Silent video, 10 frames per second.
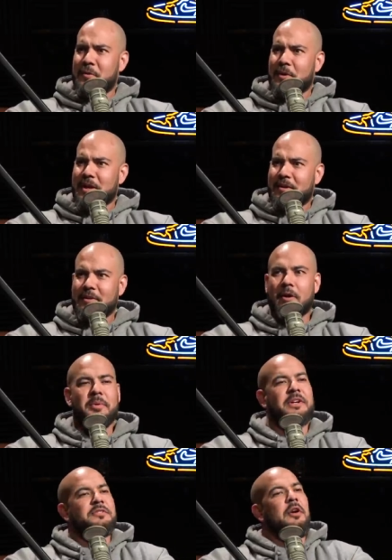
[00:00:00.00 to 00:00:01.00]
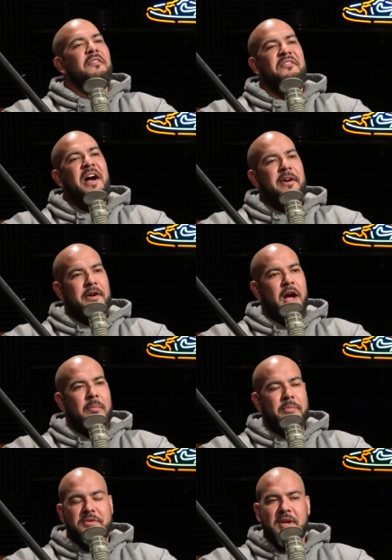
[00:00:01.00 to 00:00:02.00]
a week, you know, because they're all fired
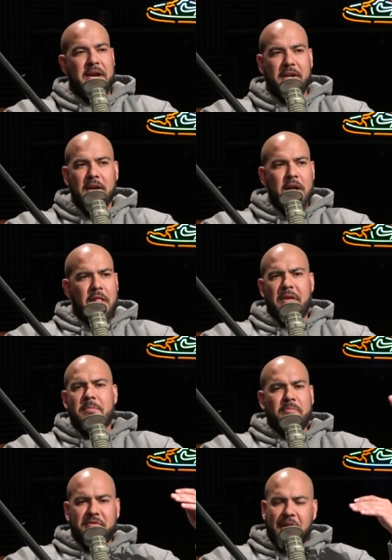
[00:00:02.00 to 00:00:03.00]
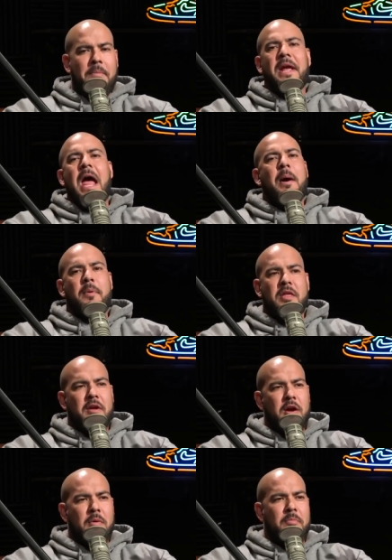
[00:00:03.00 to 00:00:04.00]
up. It's like something happened.
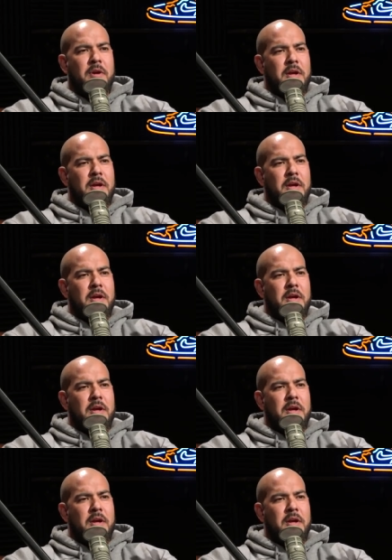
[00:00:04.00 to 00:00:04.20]
All in,